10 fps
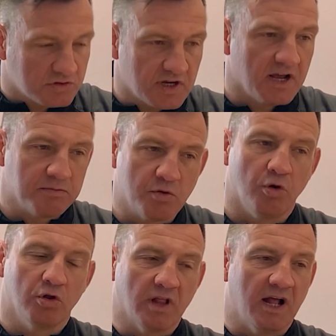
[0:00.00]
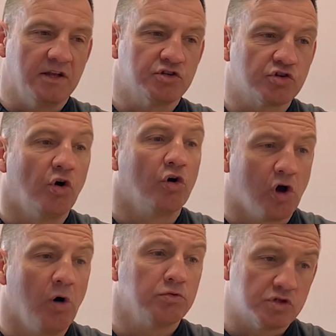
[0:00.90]
So good. And you score
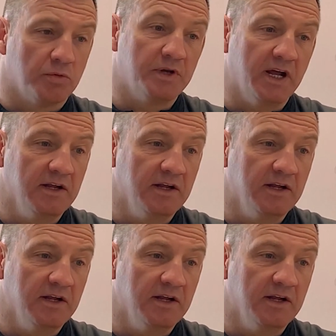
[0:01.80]
goals, don't you?